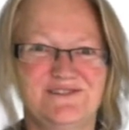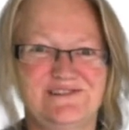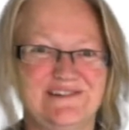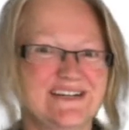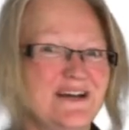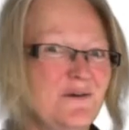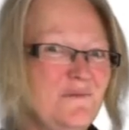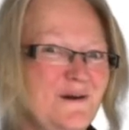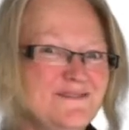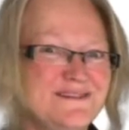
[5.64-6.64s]
Newrick.
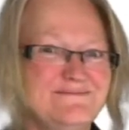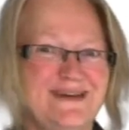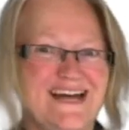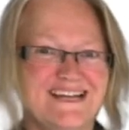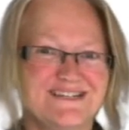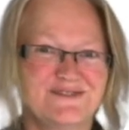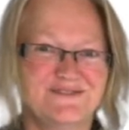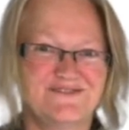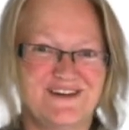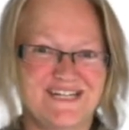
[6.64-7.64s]
Welcome back to
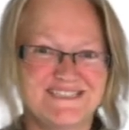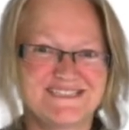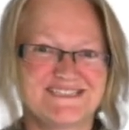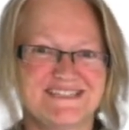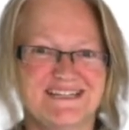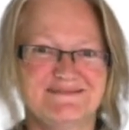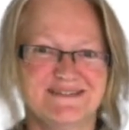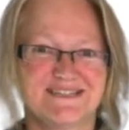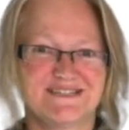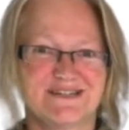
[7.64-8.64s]
Advanced
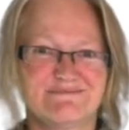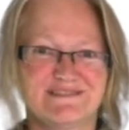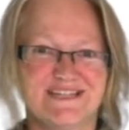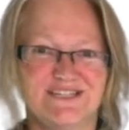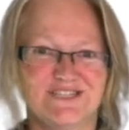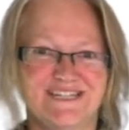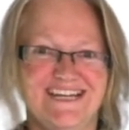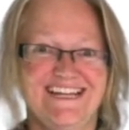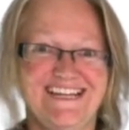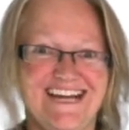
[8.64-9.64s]
Seismic Interpretation.
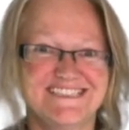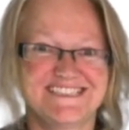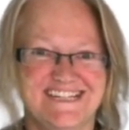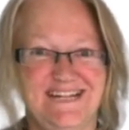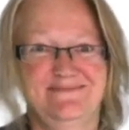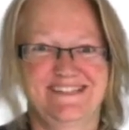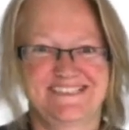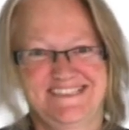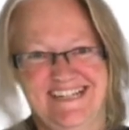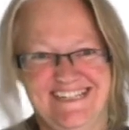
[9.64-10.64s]
Yes, I'm
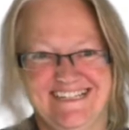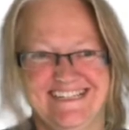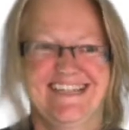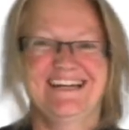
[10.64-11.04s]
excited.